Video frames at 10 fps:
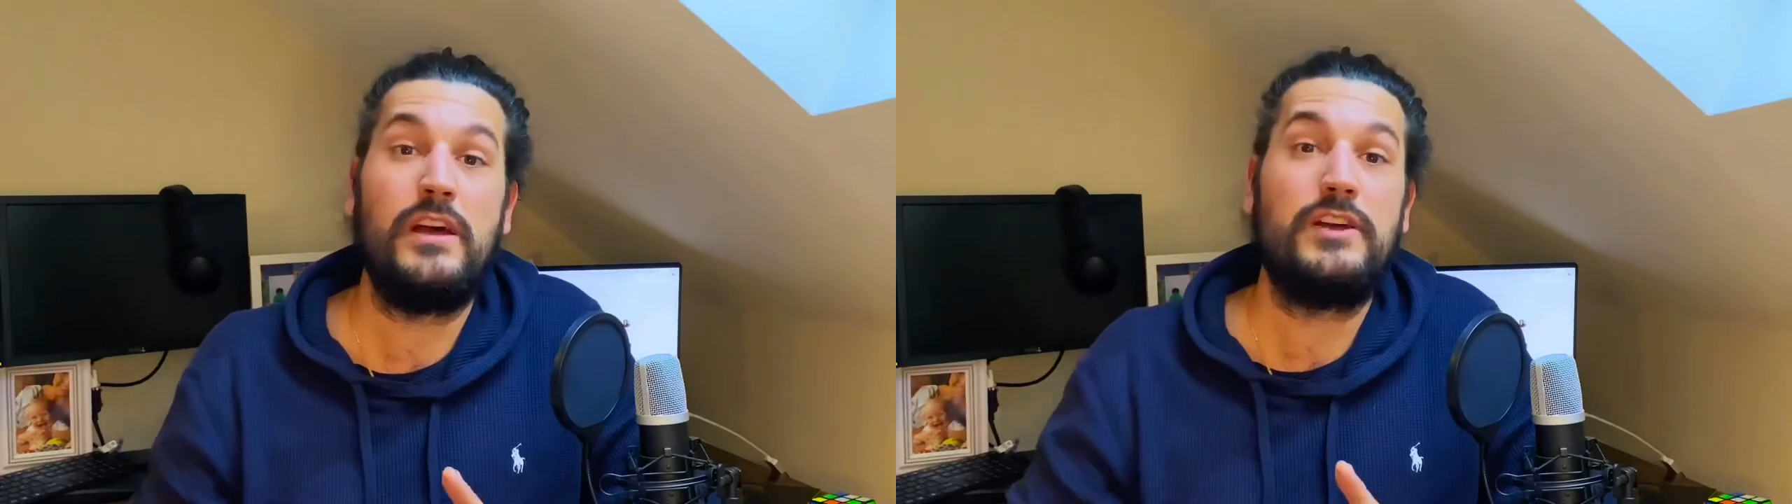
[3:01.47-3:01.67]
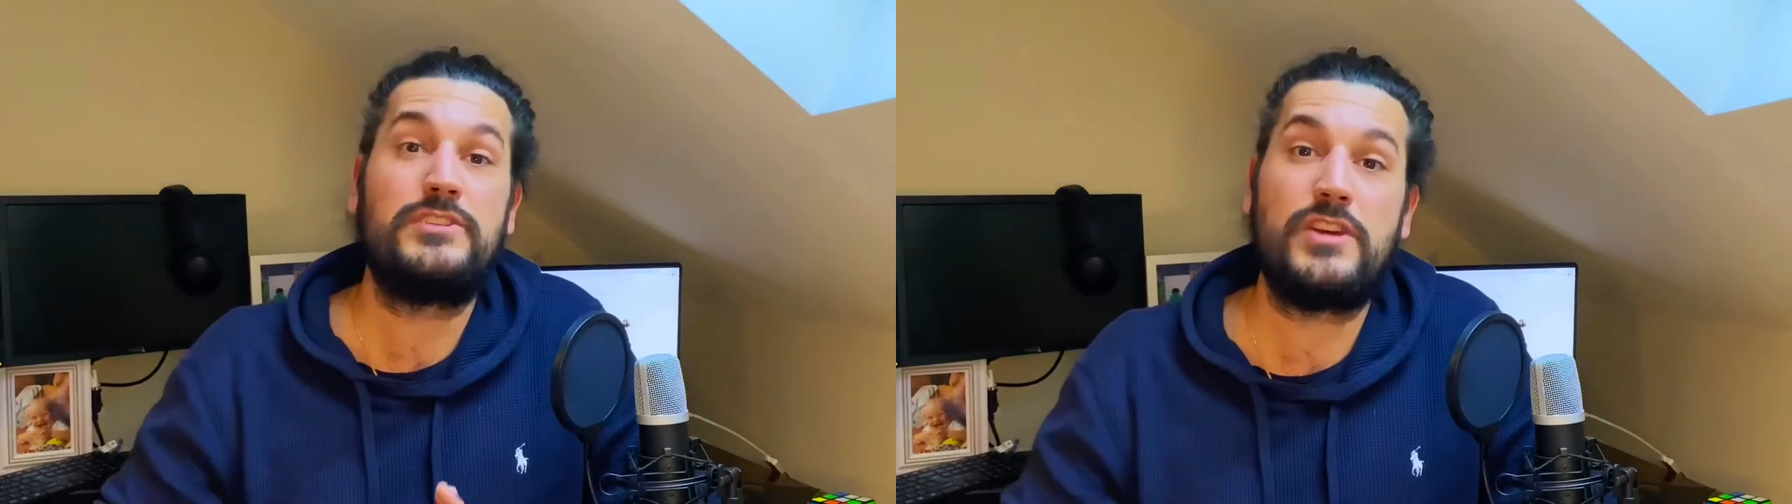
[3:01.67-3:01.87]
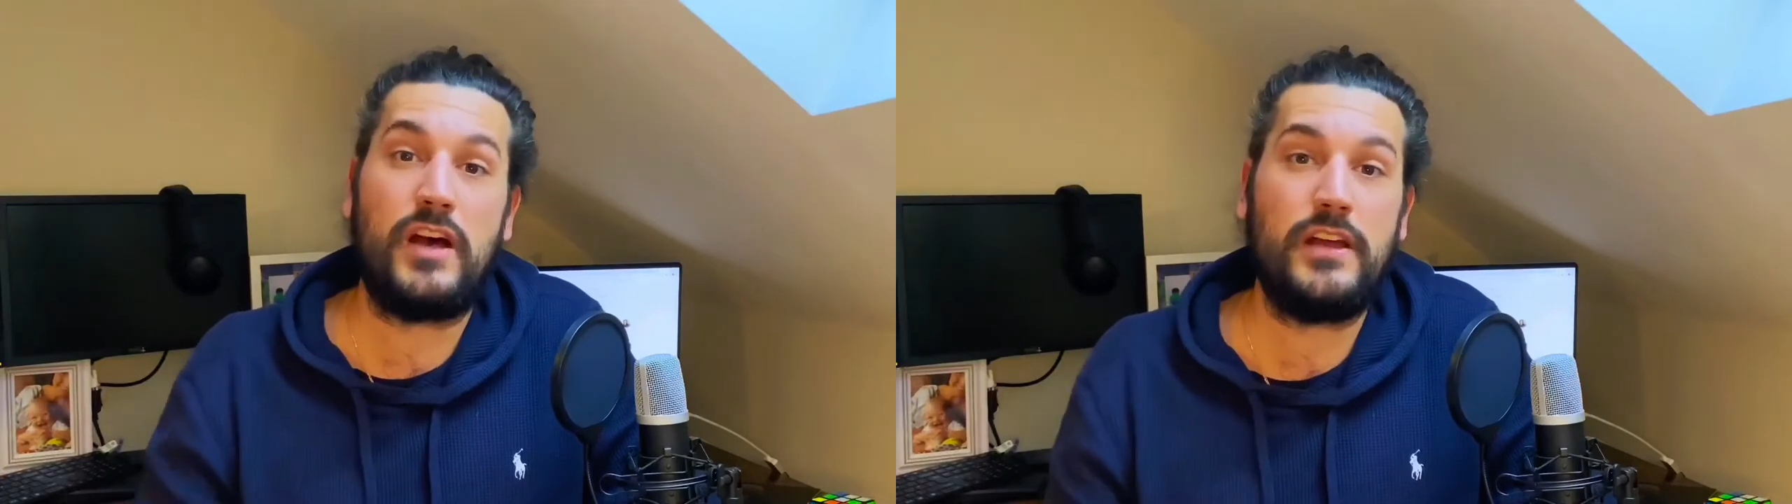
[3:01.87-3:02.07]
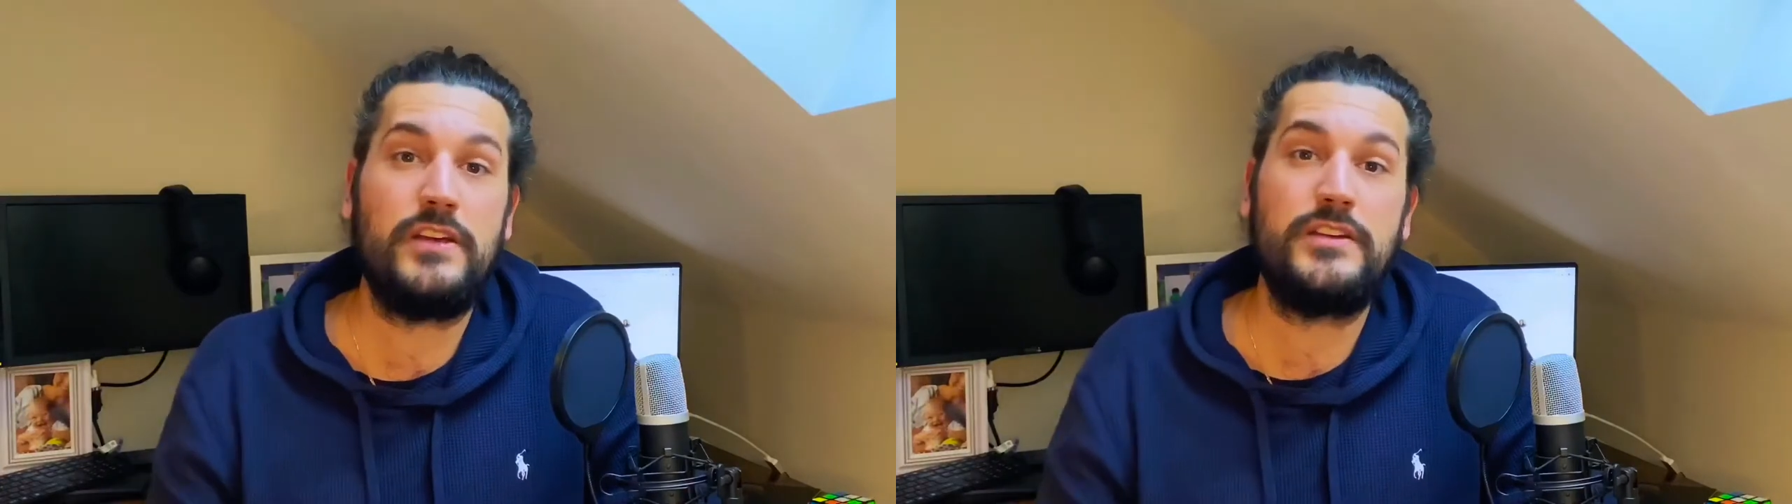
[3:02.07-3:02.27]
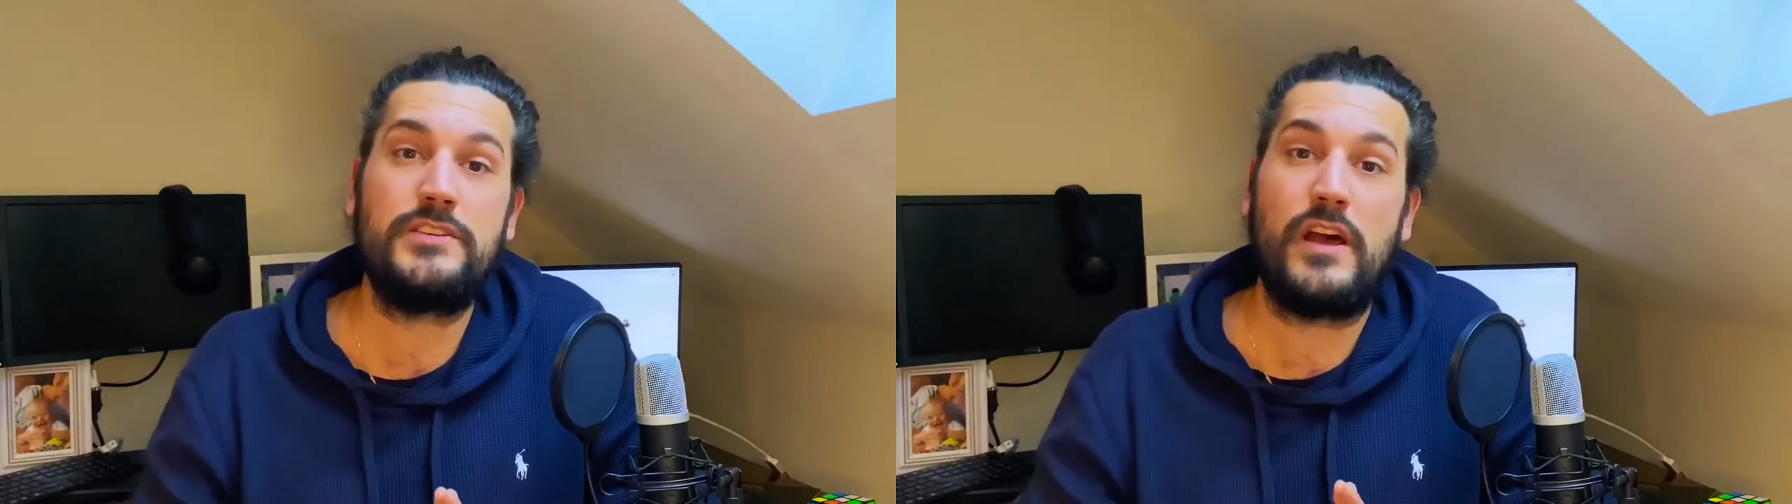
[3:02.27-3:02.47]

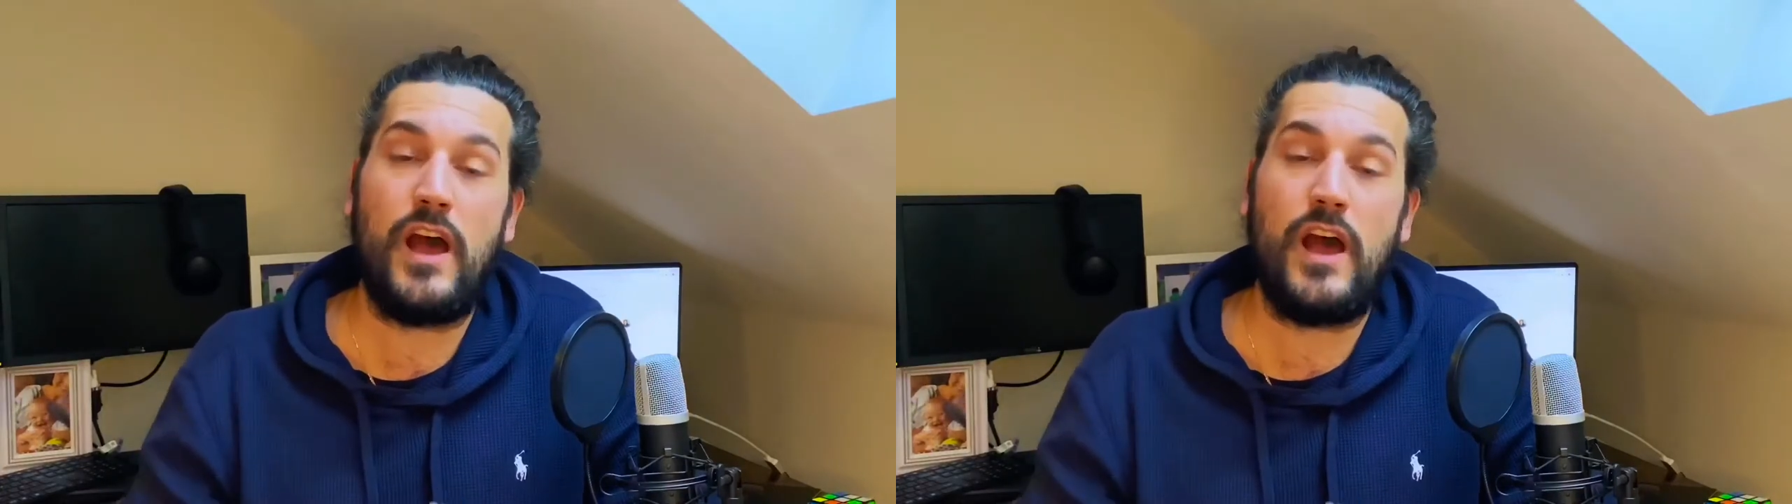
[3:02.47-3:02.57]
tired,